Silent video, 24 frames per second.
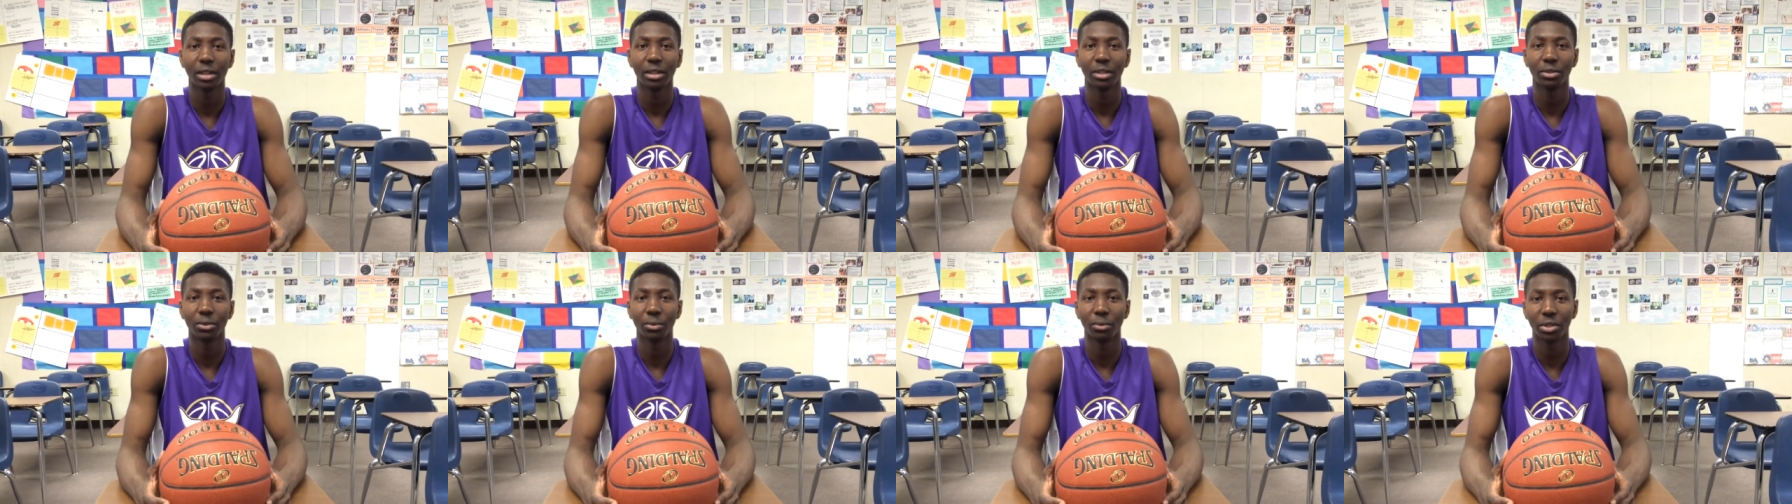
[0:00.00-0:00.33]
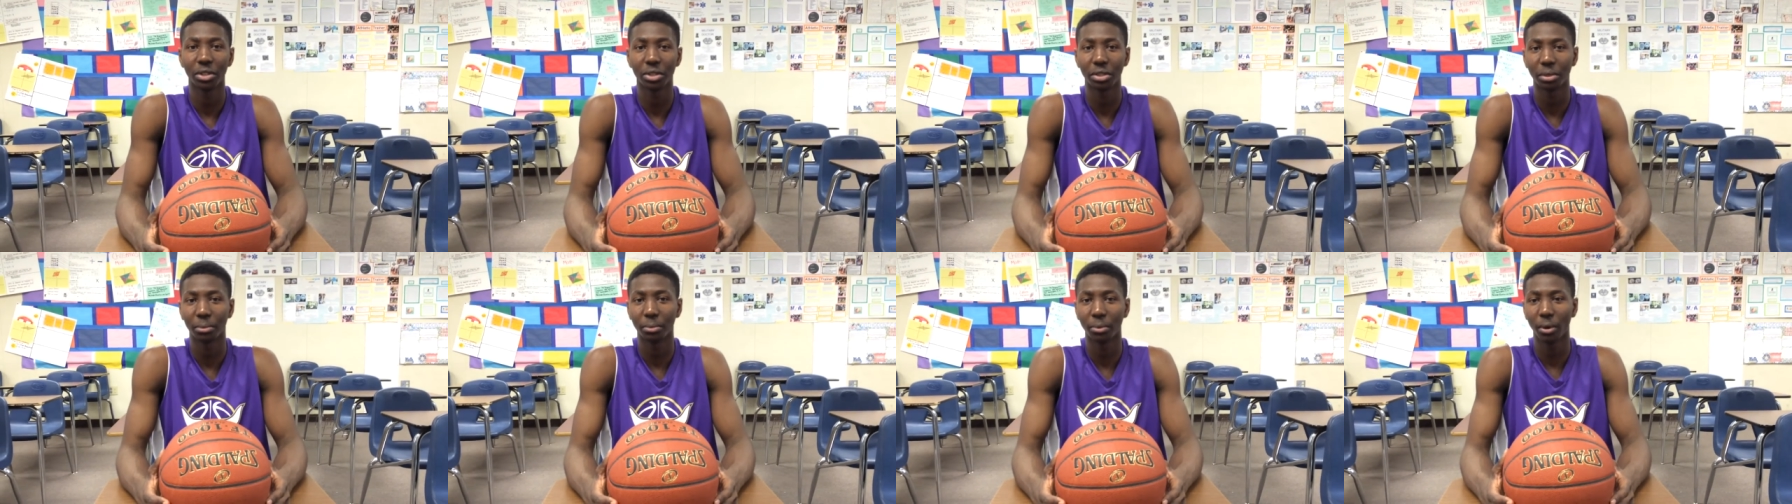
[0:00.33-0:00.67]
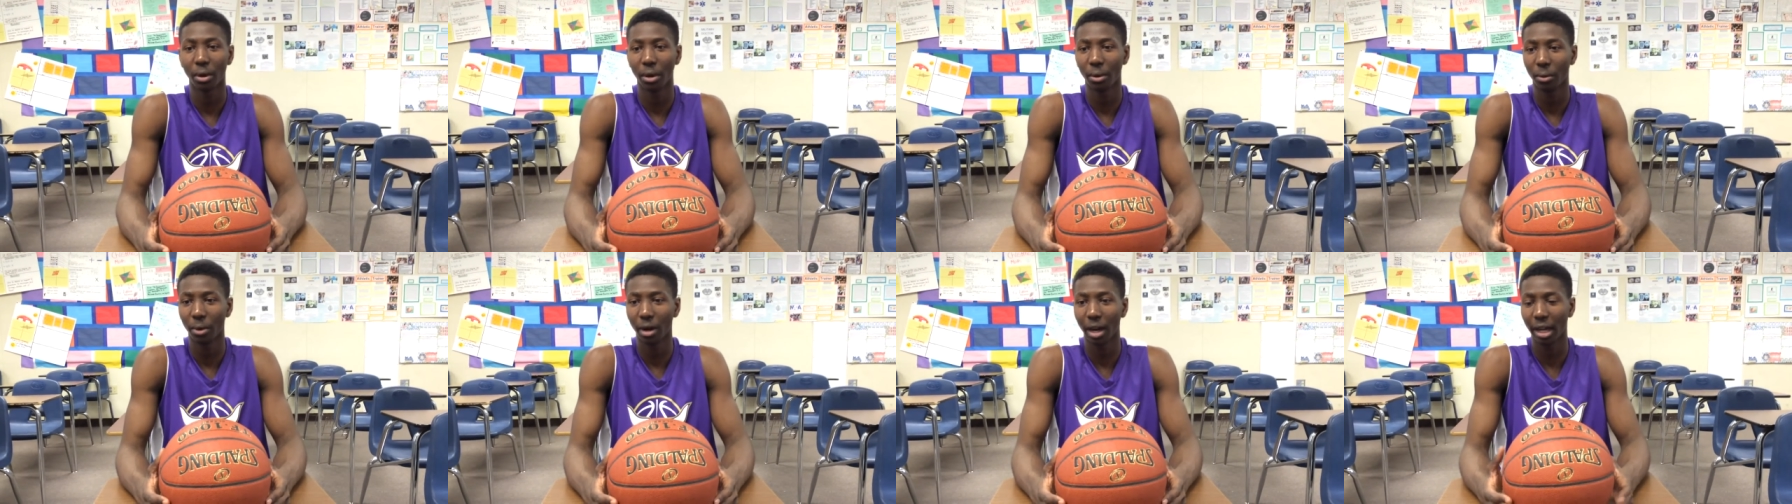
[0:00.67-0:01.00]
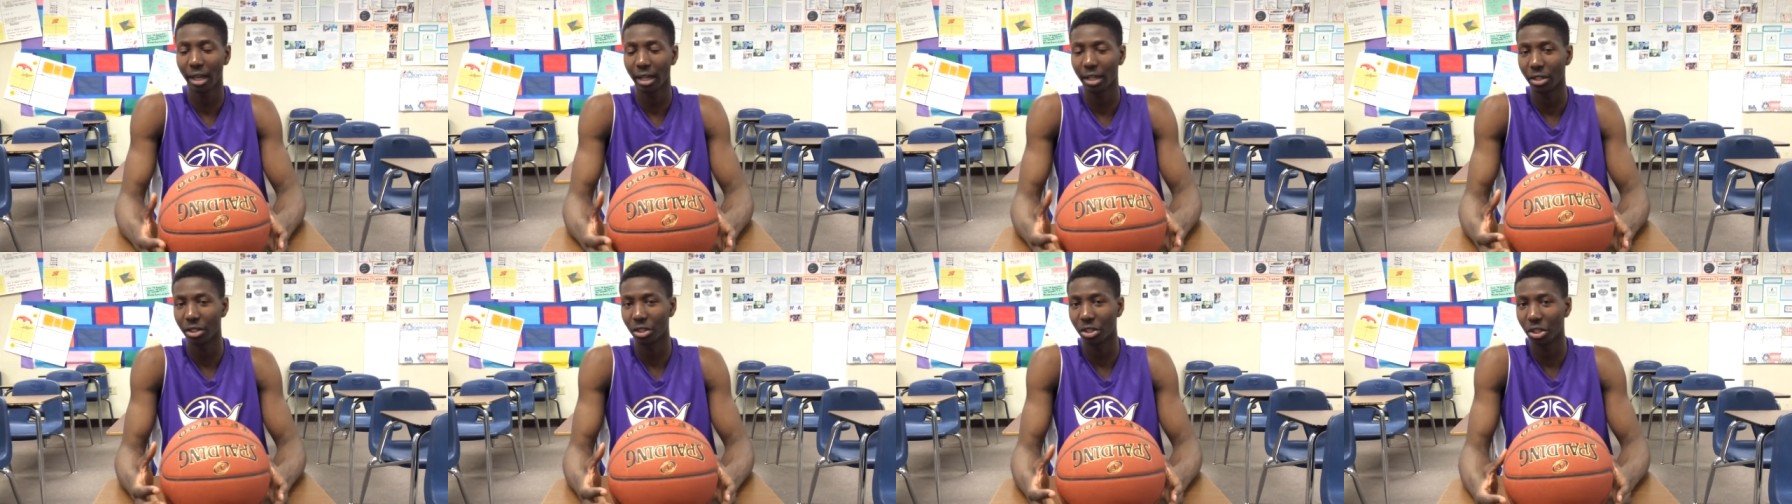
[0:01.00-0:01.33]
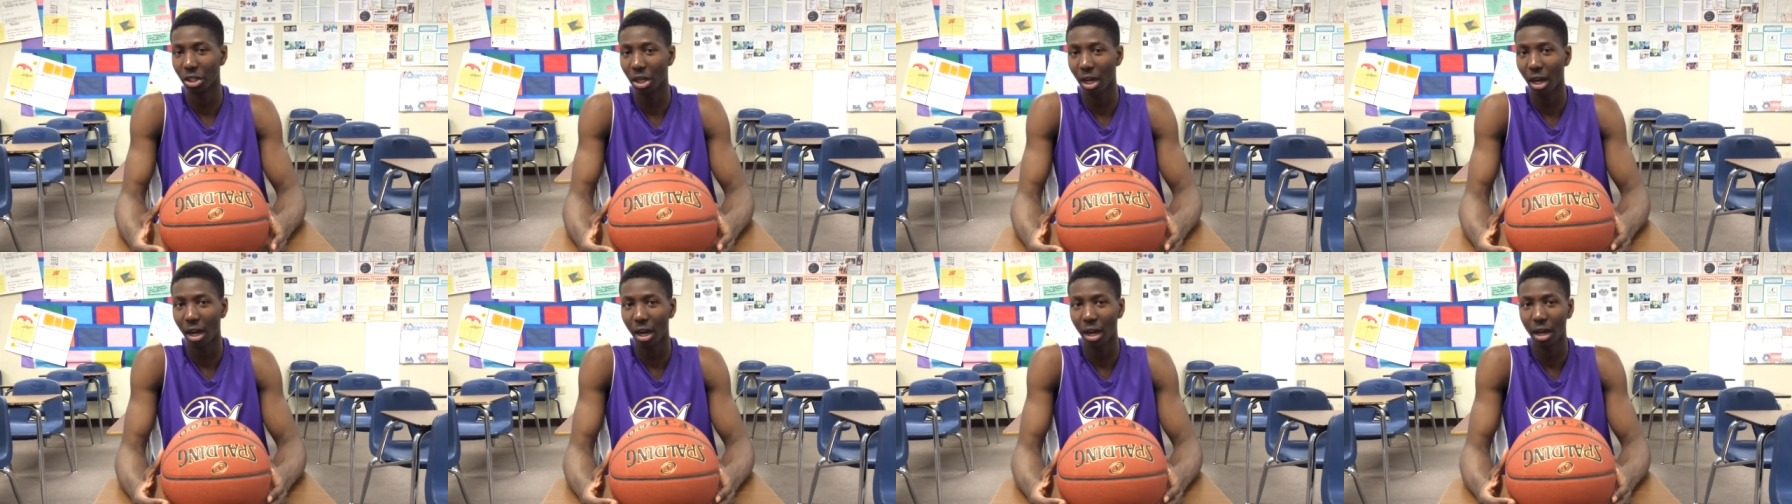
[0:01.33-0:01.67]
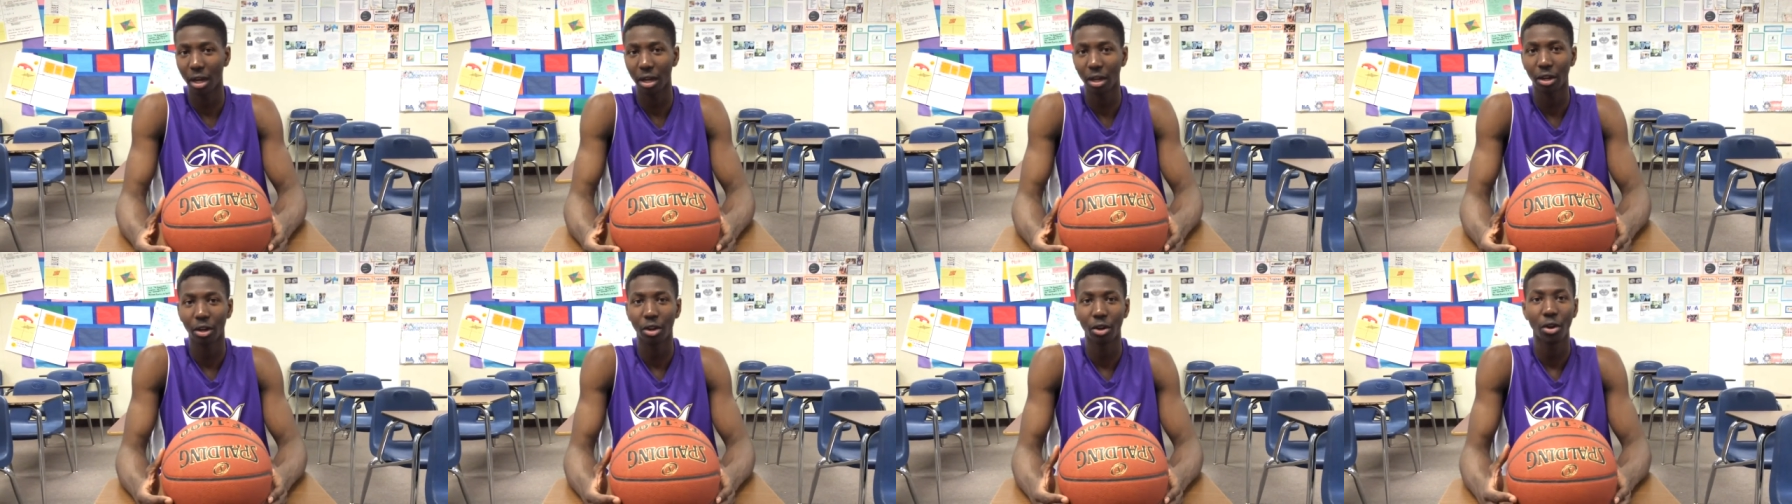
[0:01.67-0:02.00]
to reach the point where I could
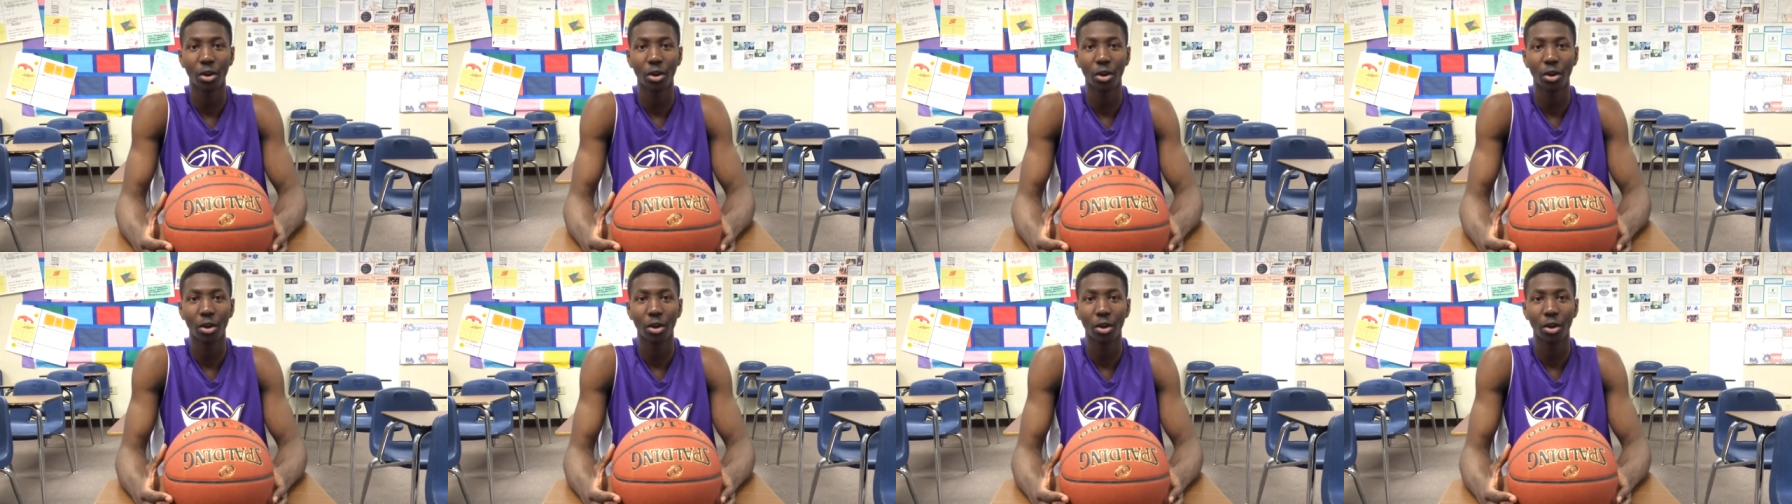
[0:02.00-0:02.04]
jog,